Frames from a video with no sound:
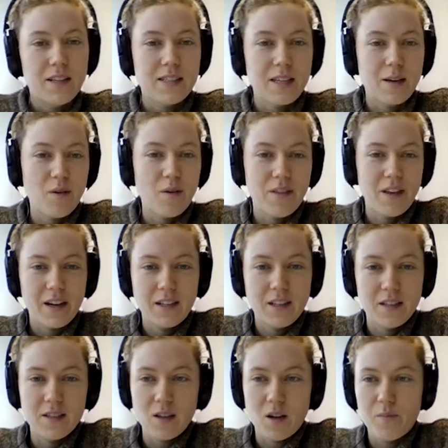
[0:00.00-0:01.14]
Some of the
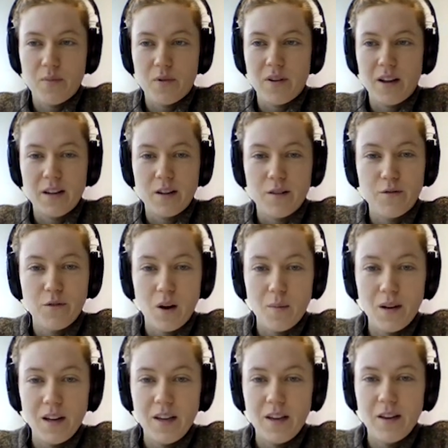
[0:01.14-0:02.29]
actors operate
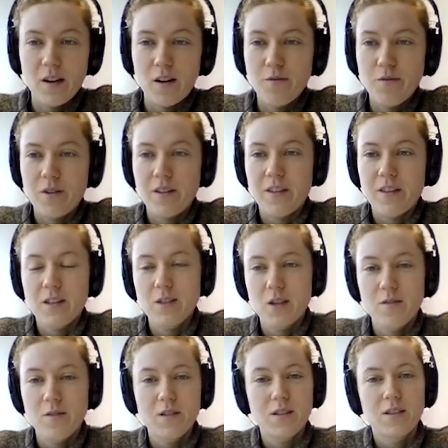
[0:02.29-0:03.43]
informally, offering their
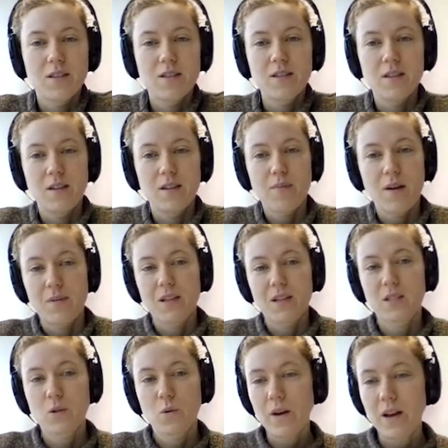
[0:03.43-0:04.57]
services in public
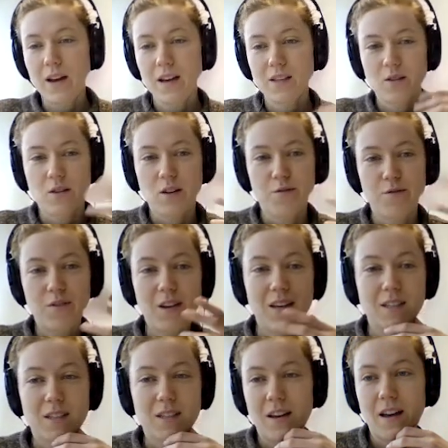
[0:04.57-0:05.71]
squares or
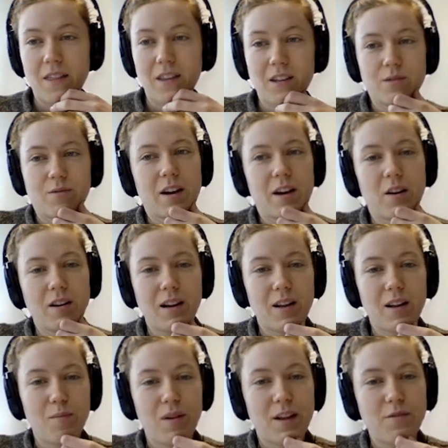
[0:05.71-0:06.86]
cafes, others via
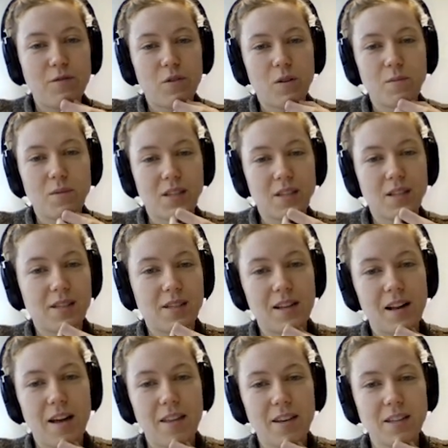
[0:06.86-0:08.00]
online platforms, and still
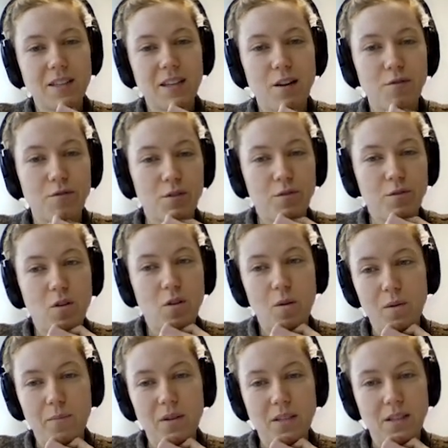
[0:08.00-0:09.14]
others have a
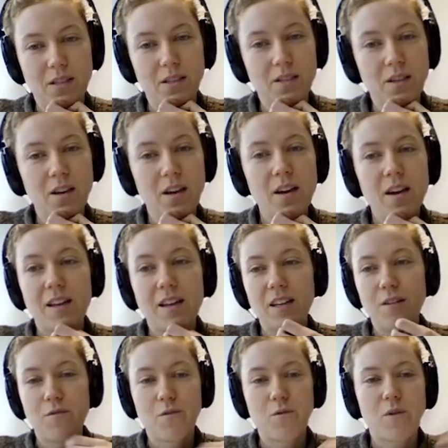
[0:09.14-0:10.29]
formal business and
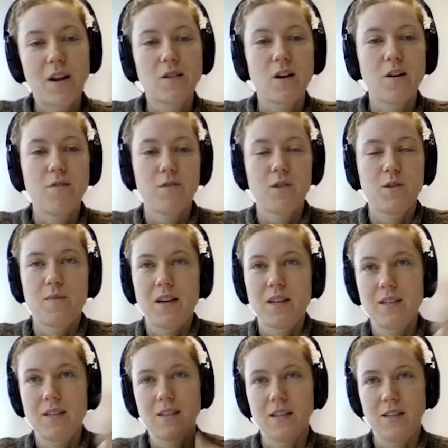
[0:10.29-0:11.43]
even rent office
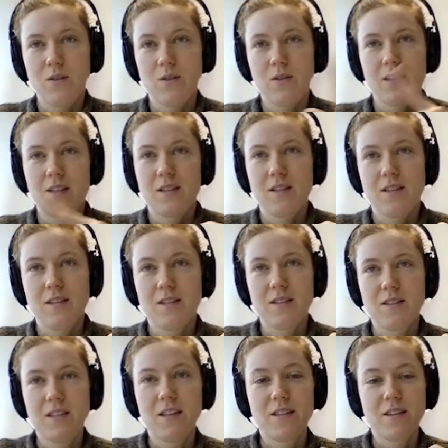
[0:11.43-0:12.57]
spaces, as you can
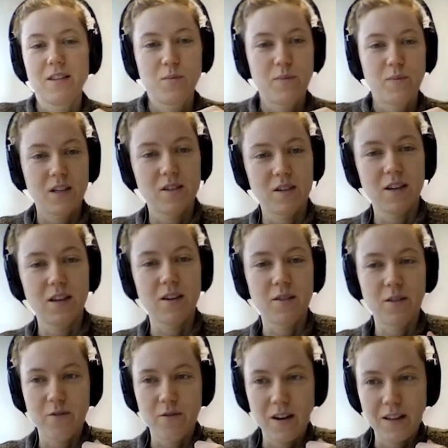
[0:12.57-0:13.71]
see in this picture here on
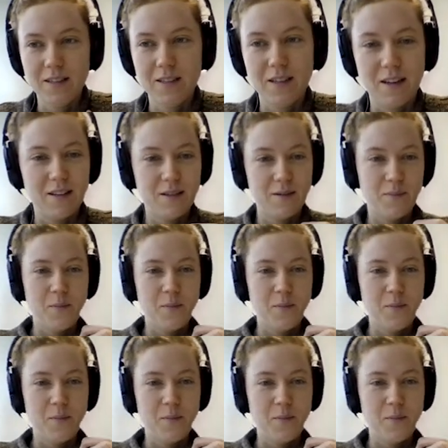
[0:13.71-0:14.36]
the right side.